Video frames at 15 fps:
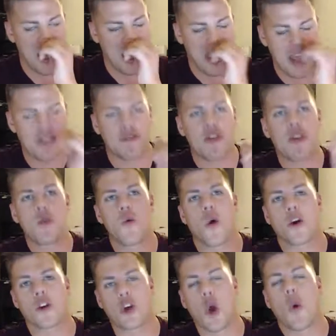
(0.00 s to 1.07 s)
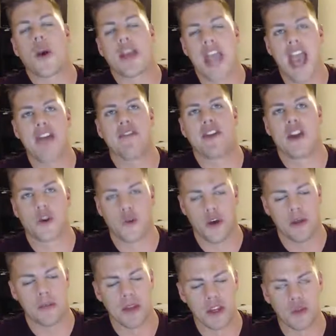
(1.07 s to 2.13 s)
If you are going heavy
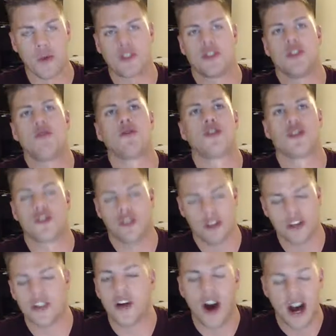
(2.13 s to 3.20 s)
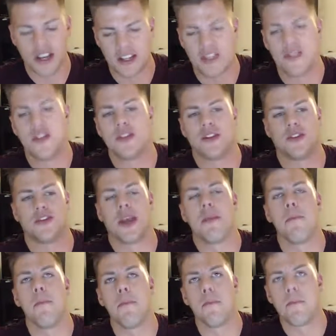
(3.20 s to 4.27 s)
equipment, which you should not, this is a
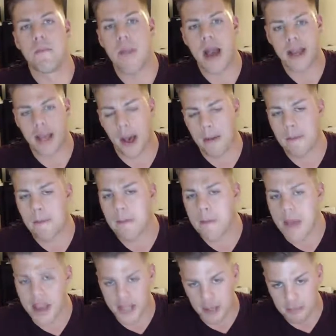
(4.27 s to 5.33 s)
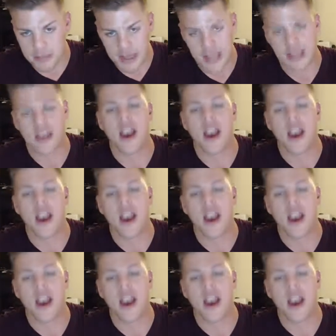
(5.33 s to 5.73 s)
mega B.